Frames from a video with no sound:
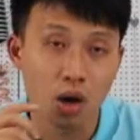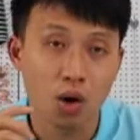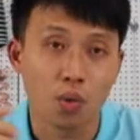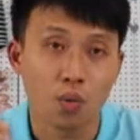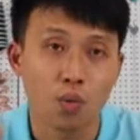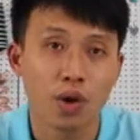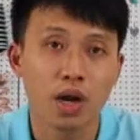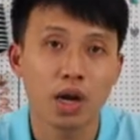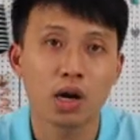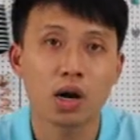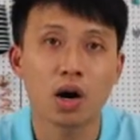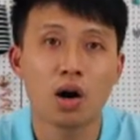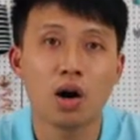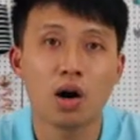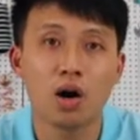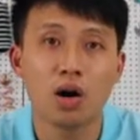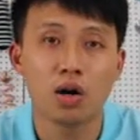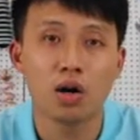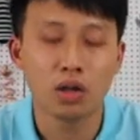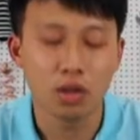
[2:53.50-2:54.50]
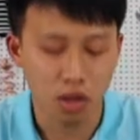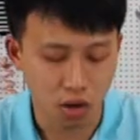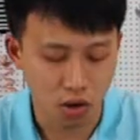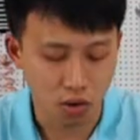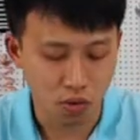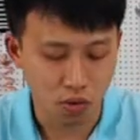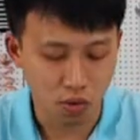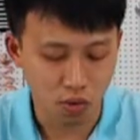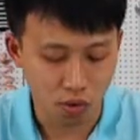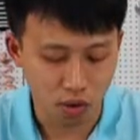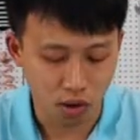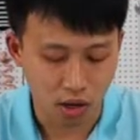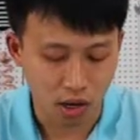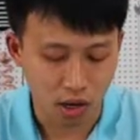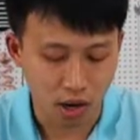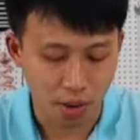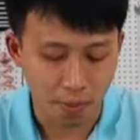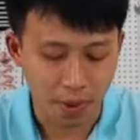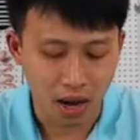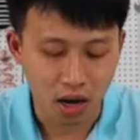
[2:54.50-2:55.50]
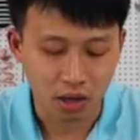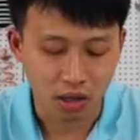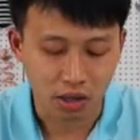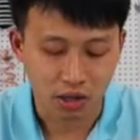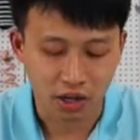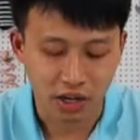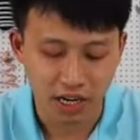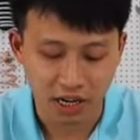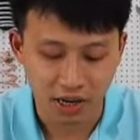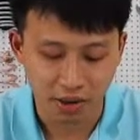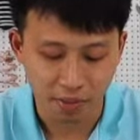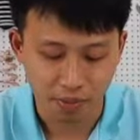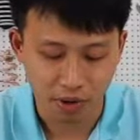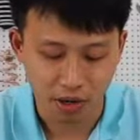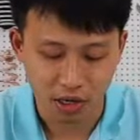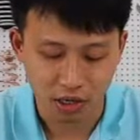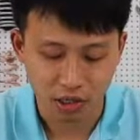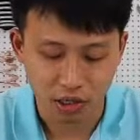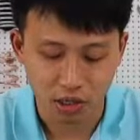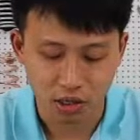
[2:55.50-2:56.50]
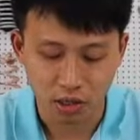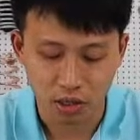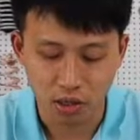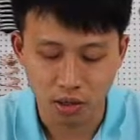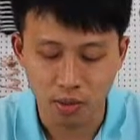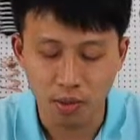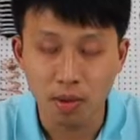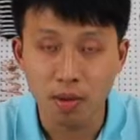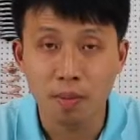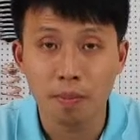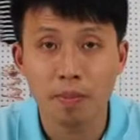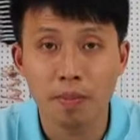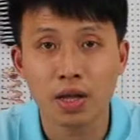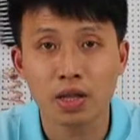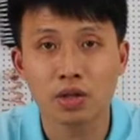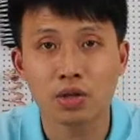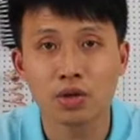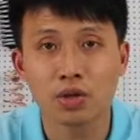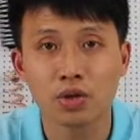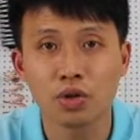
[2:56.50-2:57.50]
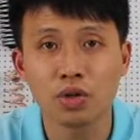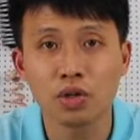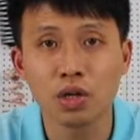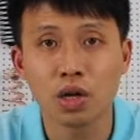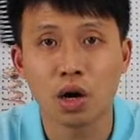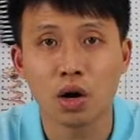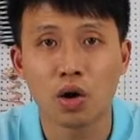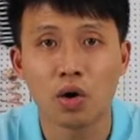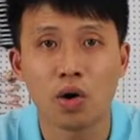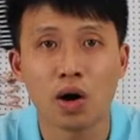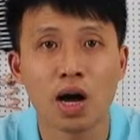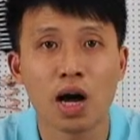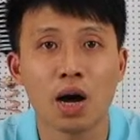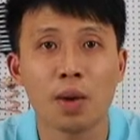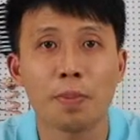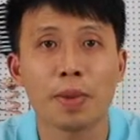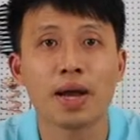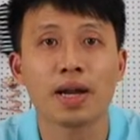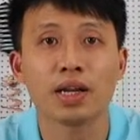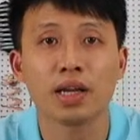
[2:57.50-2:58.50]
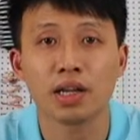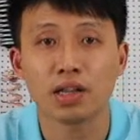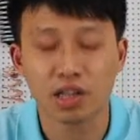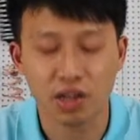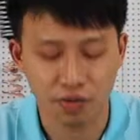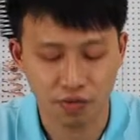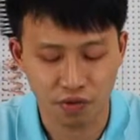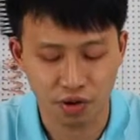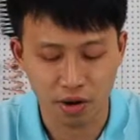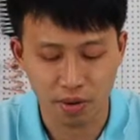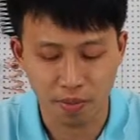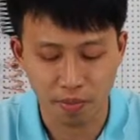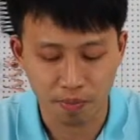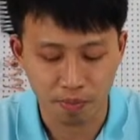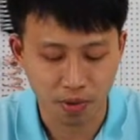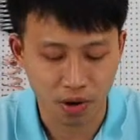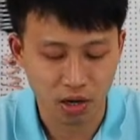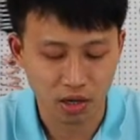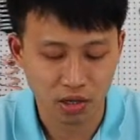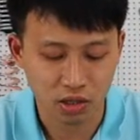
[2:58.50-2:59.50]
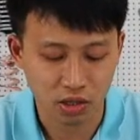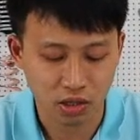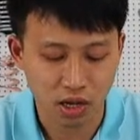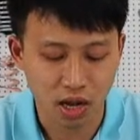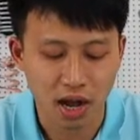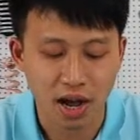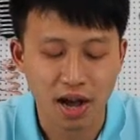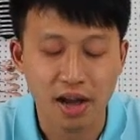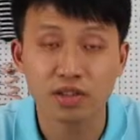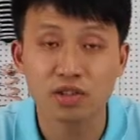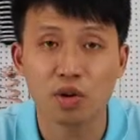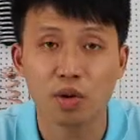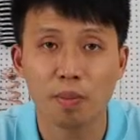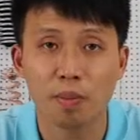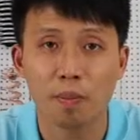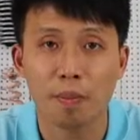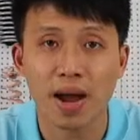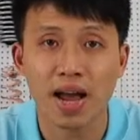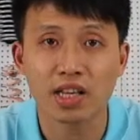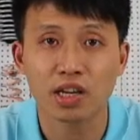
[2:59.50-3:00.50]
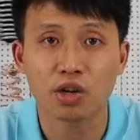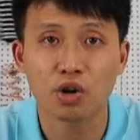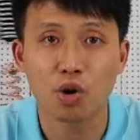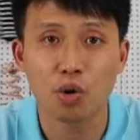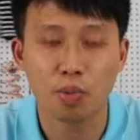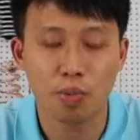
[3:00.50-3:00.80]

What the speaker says: We all know about the cleaning brush, but do you know how many different brush types of medical